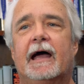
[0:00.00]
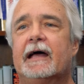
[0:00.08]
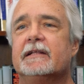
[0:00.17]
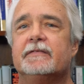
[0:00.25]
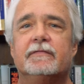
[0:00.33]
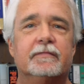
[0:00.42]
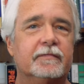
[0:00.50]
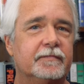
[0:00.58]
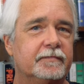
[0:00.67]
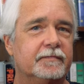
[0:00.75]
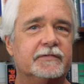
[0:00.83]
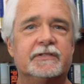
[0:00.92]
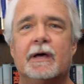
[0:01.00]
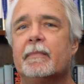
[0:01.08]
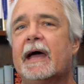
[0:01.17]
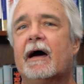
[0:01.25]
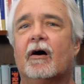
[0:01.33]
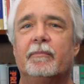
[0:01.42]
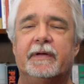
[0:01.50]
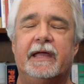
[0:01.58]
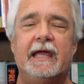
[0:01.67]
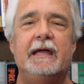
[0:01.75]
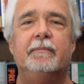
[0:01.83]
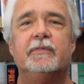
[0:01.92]
And somehow it
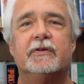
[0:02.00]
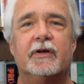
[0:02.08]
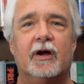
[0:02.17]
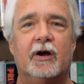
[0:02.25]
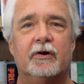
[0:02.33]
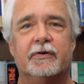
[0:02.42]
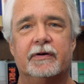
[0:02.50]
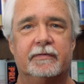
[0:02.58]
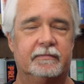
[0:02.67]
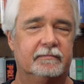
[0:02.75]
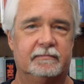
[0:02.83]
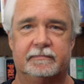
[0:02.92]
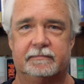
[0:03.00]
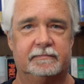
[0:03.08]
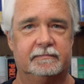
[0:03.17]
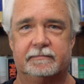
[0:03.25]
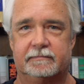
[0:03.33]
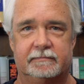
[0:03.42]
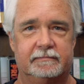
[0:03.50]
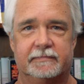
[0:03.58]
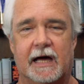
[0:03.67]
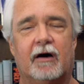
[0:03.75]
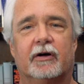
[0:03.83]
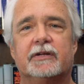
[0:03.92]
came to her
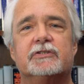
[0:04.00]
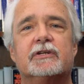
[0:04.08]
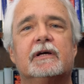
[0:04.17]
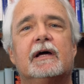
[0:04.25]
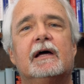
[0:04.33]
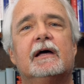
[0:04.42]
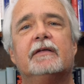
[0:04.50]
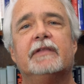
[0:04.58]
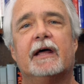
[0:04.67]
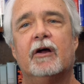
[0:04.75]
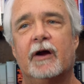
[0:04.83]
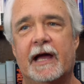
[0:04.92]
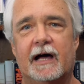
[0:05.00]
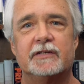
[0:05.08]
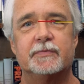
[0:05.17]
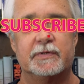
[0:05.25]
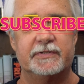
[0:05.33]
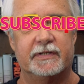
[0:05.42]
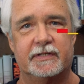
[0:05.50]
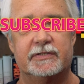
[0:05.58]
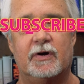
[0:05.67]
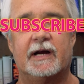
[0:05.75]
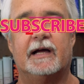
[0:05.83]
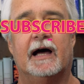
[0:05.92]
knowledge that her house was in
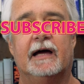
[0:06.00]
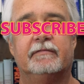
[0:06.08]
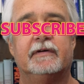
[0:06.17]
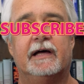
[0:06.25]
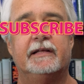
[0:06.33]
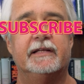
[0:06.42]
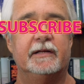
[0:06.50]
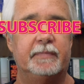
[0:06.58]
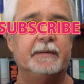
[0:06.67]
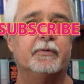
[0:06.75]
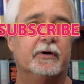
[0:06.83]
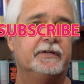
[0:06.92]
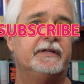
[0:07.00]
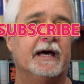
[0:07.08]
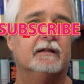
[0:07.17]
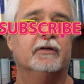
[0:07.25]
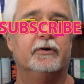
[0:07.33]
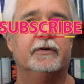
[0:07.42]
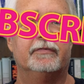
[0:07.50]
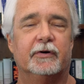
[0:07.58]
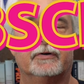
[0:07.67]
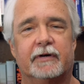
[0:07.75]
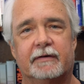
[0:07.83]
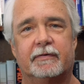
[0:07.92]
this archive and that people could download a
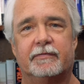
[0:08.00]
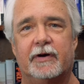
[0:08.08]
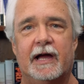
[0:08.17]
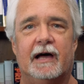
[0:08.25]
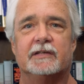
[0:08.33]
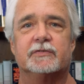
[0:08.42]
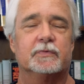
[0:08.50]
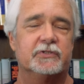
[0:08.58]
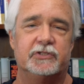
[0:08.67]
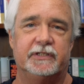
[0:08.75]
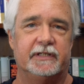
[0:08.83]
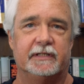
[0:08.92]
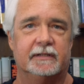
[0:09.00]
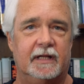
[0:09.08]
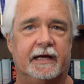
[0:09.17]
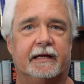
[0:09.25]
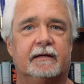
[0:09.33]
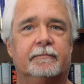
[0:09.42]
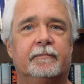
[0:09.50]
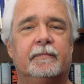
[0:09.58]
photograph of her house, which she didn't like.